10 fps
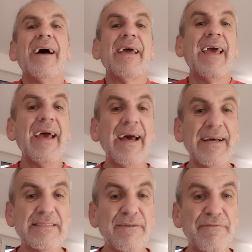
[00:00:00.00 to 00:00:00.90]

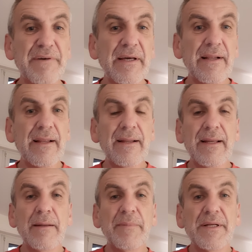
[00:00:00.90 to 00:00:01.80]
Yes, you feel a
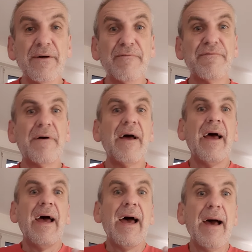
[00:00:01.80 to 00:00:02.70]
little bit of
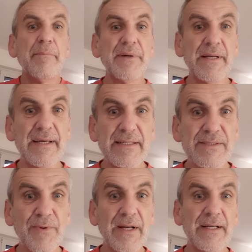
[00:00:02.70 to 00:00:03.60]
happiness
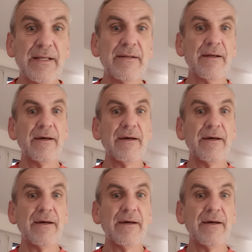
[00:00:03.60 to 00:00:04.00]
when it